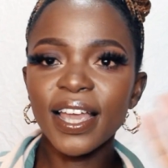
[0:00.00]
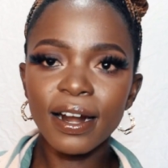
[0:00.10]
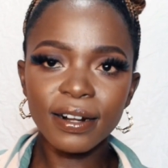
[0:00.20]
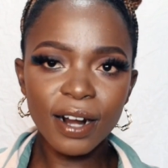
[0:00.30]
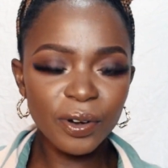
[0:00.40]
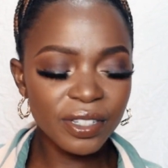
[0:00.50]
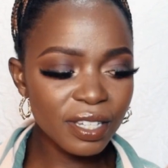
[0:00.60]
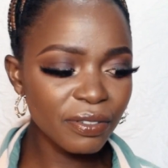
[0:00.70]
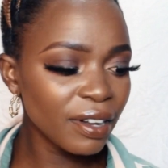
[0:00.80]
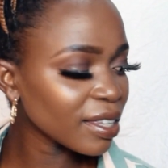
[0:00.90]
around,
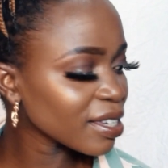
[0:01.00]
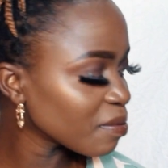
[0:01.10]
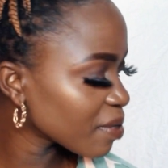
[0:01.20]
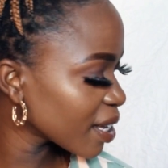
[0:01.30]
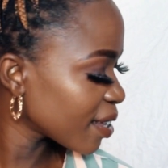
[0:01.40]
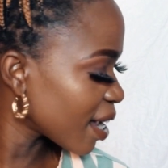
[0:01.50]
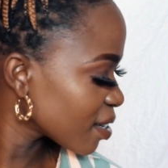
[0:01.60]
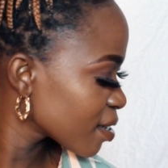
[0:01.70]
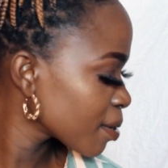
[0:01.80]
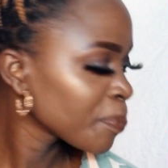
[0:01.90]
just find something that
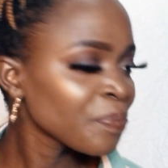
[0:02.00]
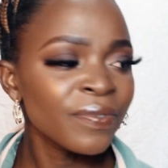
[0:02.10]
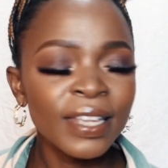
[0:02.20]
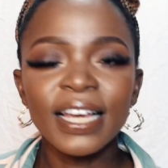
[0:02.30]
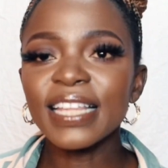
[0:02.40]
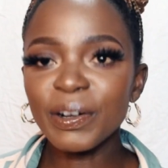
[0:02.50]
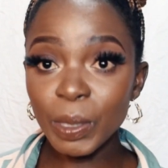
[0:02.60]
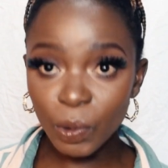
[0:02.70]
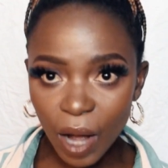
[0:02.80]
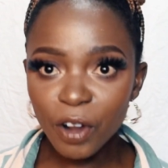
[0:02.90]

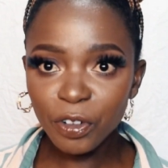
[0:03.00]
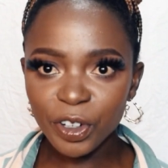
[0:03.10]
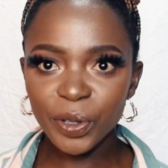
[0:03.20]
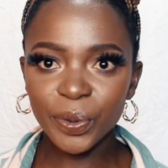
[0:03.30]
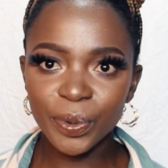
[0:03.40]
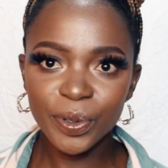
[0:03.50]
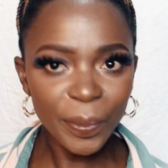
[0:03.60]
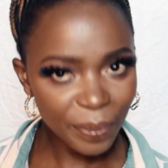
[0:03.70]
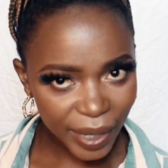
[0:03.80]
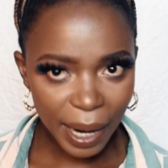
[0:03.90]
will work for you.
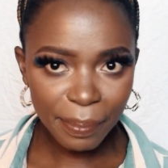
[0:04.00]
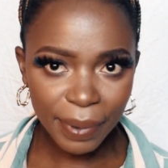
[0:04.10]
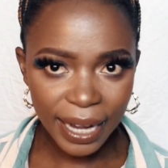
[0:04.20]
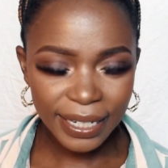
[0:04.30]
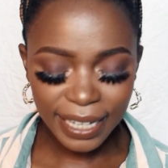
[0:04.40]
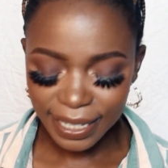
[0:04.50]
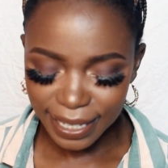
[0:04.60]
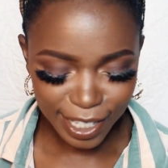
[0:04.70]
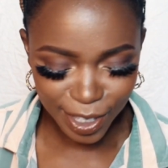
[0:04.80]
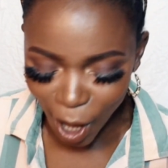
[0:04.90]
Don't break a bank, dear
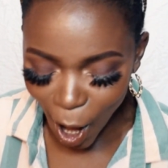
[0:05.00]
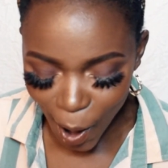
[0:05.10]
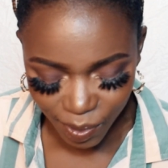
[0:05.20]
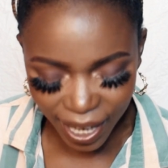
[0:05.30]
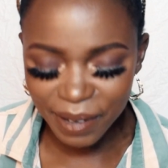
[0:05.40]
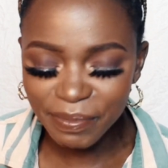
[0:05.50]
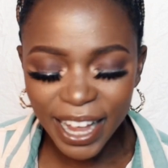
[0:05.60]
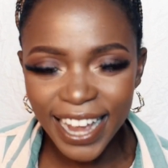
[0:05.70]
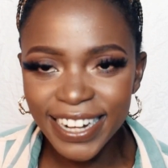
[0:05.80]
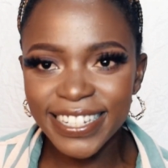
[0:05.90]
sis. Don't break a
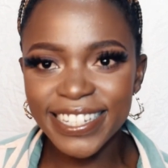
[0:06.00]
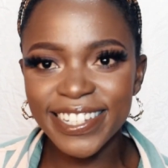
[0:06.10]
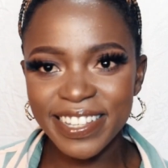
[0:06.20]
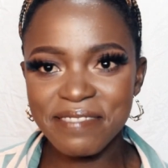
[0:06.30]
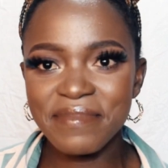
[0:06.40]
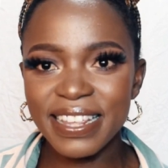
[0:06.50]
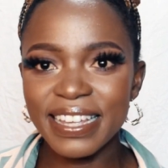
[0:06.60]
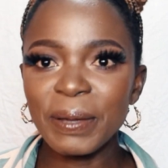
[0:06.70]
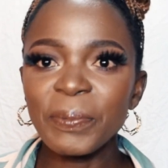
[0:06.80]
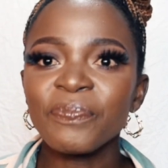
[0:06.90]
bank. Just do
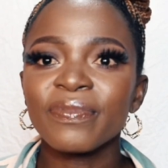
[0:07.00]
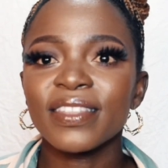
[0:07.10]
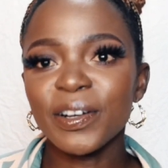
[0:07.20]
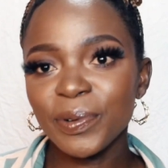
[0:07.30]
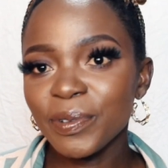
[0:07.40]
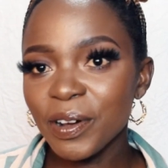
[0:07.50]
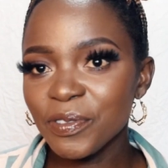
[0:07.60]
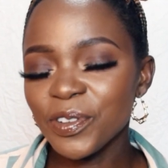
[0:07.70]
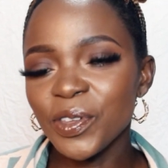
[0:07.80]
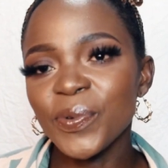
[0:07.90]
something that will work
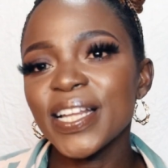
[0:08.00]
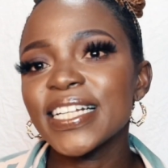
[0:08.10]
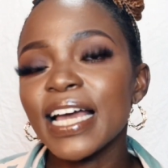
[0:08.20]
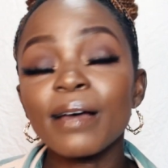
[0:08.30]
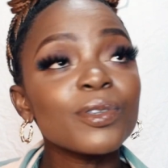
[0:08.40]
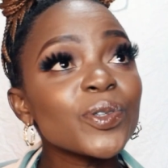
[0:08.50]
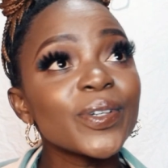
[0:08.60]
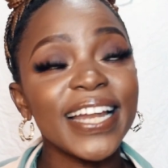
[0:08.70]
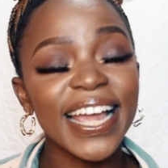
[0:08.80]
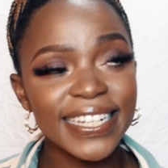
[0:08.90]
for you. When it comes to
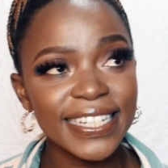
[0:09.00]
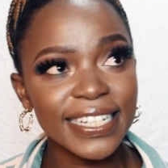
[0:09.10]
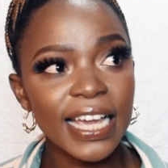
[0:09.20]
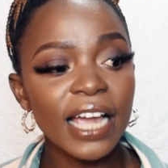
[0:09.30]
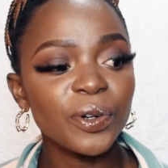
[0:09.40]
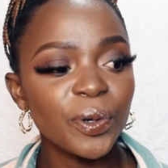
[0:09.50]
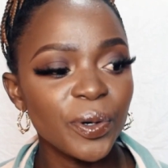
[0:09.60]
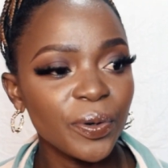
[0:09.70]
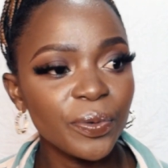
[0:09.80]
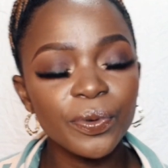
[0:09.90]
lighting, I
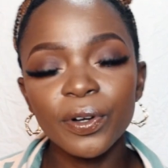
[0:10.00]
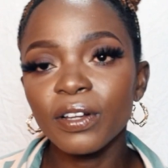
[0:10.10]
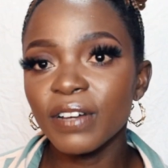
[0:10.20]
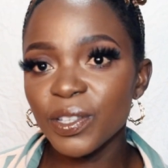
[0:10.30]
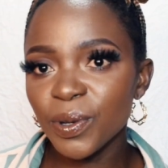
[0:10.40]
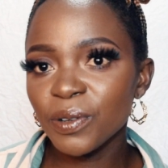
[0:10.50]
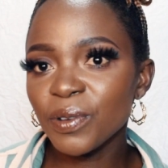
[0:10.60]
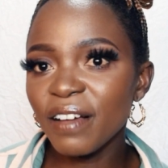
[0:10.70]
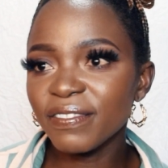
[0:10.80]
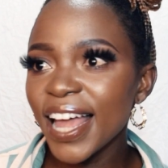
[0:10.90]
know all of us want to
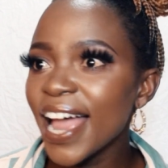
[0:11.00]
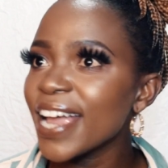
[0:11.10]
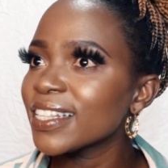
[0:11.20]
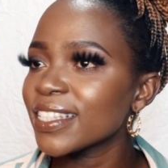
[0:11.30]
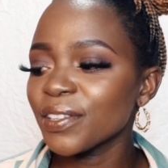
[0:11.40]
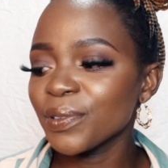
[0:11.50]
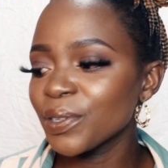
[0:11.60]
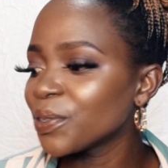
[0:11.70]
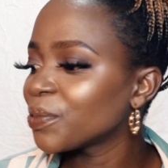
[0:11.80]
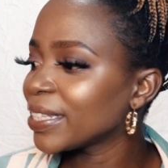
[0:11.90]
have lights and we
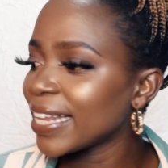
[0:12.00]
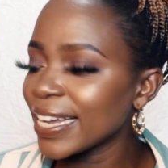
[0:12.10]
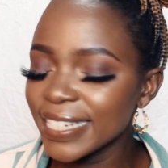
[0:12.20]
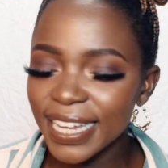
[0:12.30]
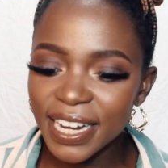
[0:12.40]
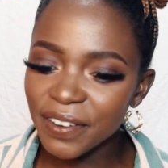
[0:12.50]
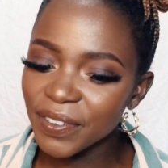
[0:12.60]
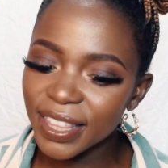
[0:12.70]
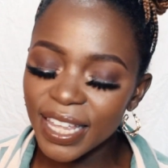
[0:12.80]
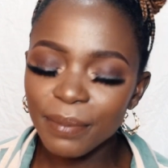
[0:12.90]
go with lighting and
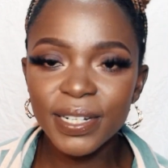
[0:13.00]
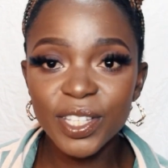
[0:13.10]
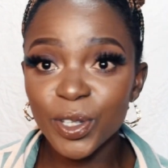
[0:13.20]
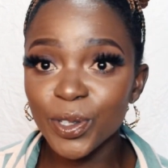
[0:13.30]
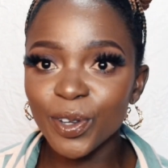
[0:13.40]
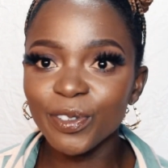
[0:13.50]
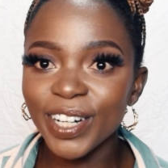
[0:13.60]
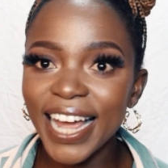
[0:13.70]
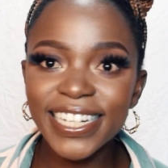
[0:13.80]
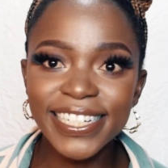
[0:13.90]
everything. Please use your
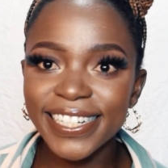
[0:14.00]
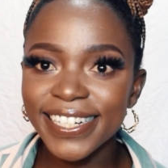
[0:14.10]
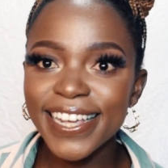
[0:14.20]
flash